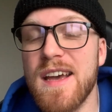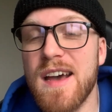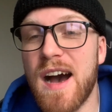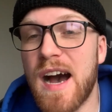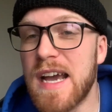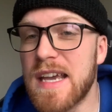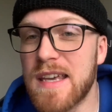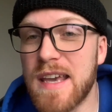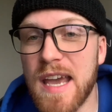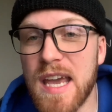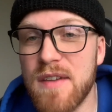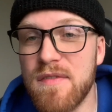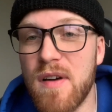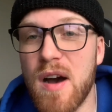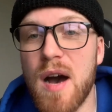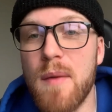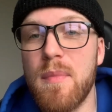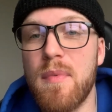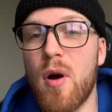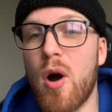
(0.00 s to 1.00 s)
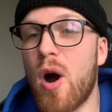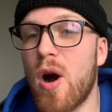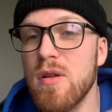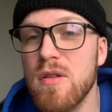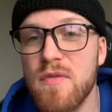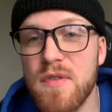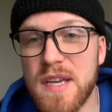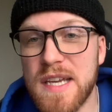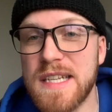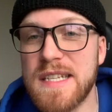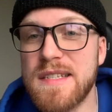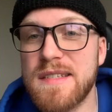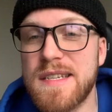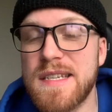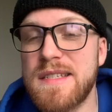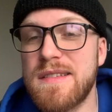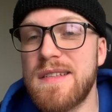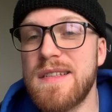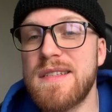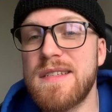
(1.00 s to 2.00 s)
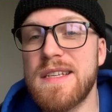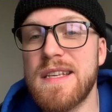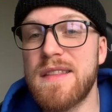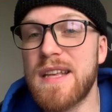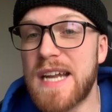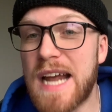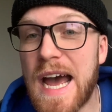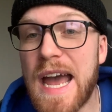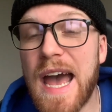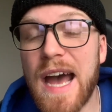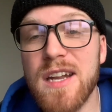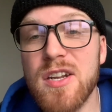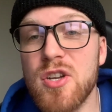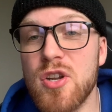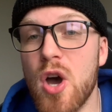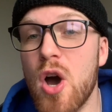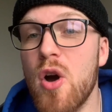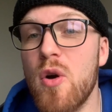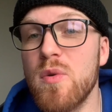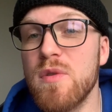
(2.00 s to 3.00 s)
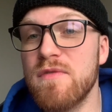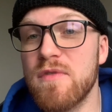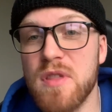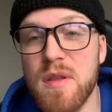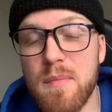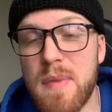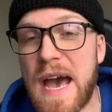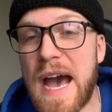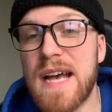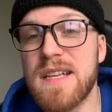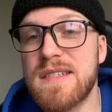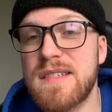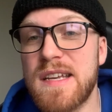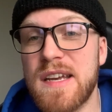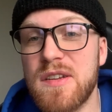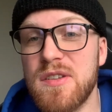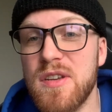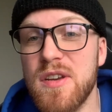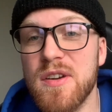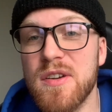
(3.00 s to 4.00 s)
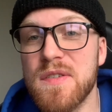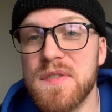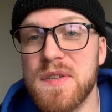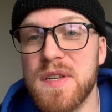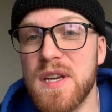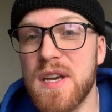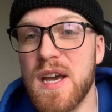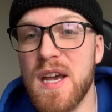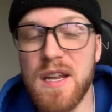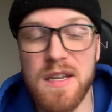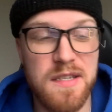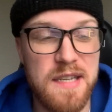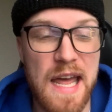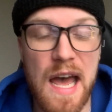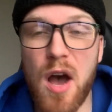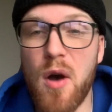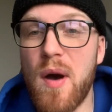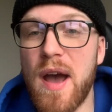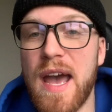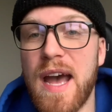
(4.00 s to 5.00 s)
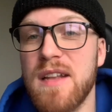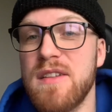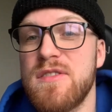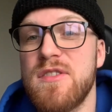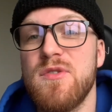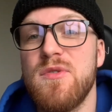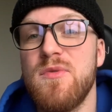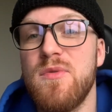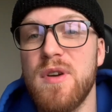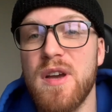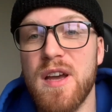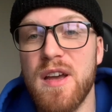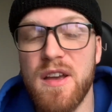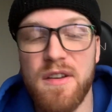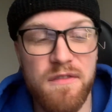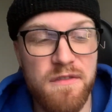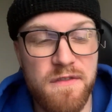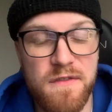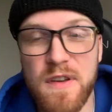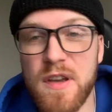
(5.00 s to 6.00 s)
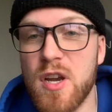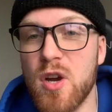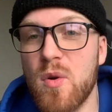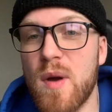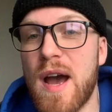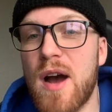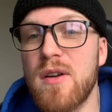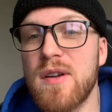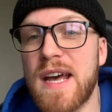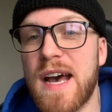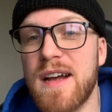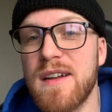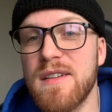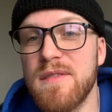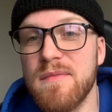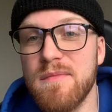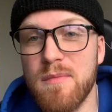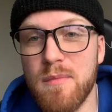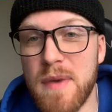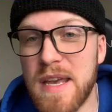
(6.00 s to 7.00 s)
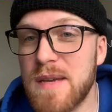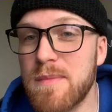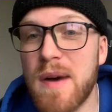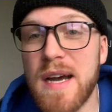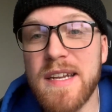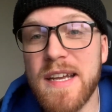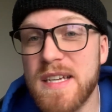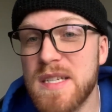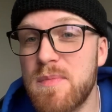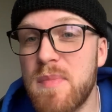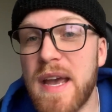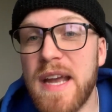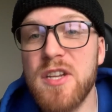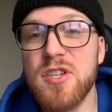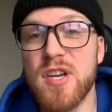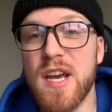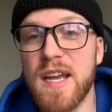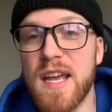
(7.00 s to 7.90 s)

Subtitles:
I gave up all of the consistency that I had known for the past 10 years. Now I had to figure out how to make my next paycheck